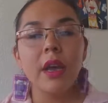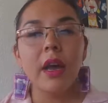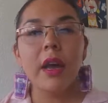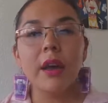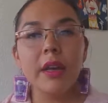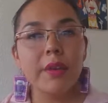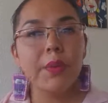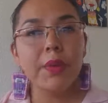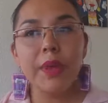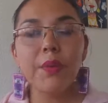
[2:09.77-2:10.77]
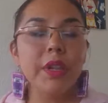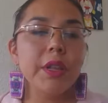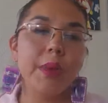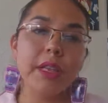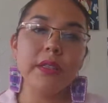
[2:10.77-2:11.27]
It
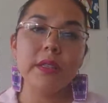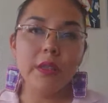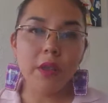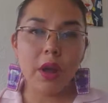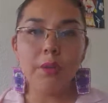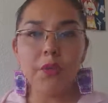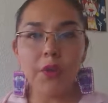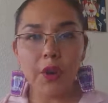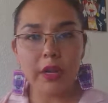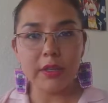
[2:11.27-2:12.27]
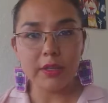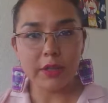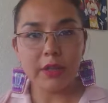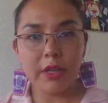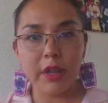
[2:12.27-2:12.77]
really raised the alarm for us
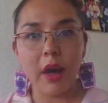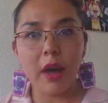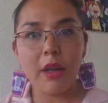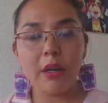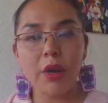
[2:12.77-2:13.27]
early on,